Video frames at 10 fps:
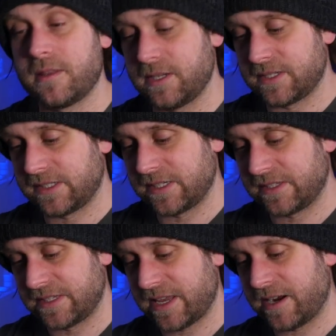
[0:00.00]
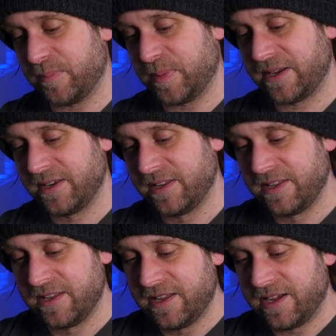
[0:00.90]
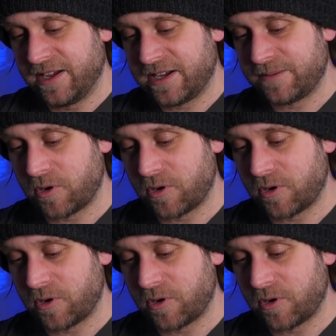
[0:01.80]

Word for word: on this setup, but um,